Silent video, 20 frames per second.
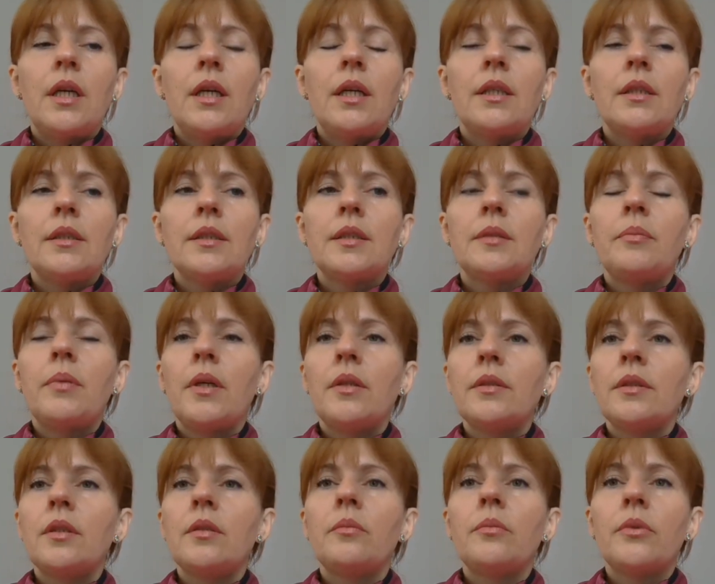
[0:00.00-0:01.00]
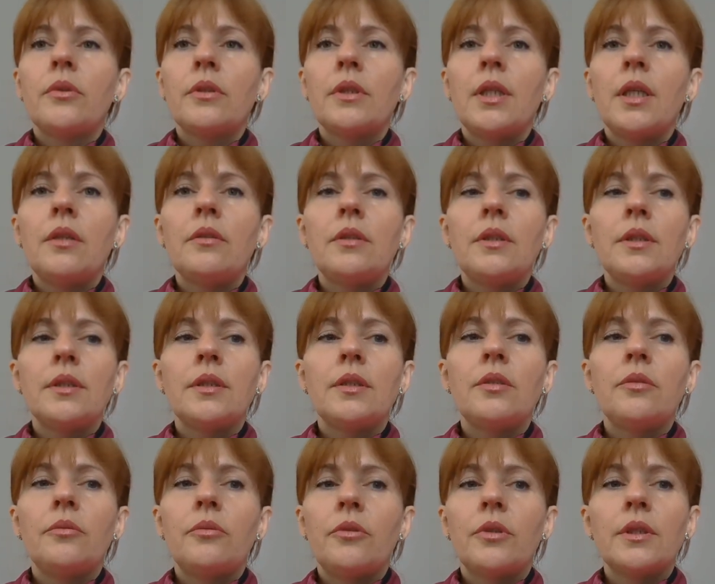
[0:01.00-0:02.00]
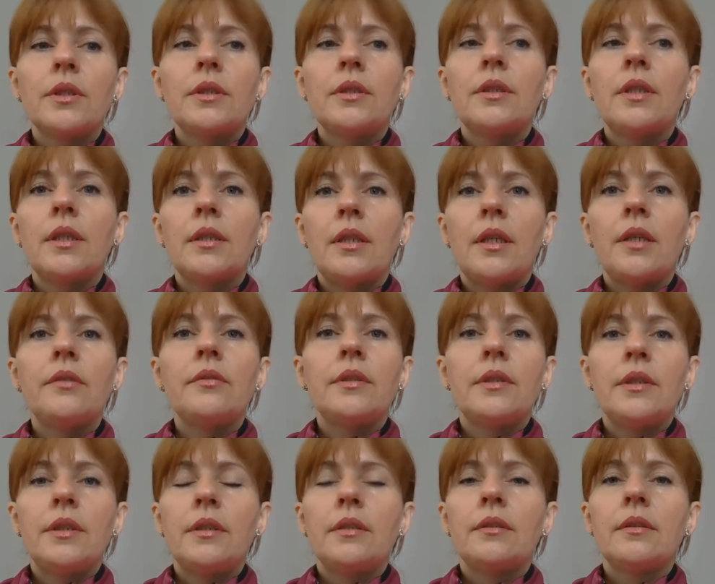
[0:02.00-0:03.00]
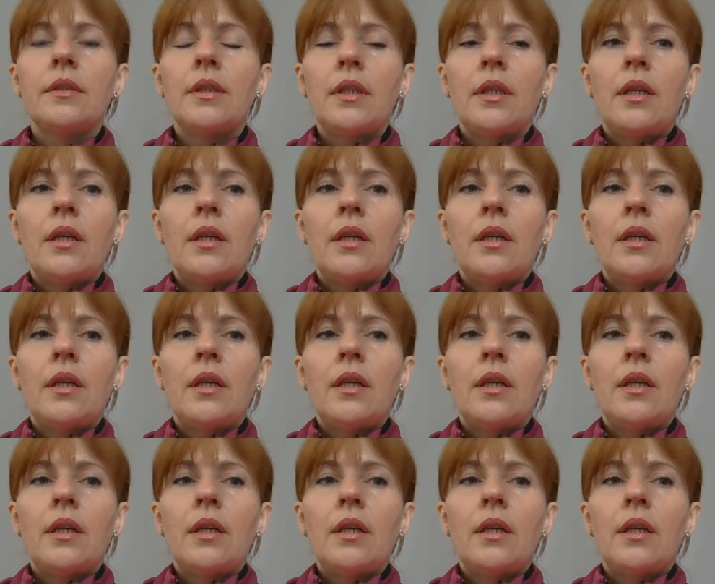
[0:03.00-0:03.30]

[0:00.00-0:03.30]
And the spousal burnout is the worst that I've seen.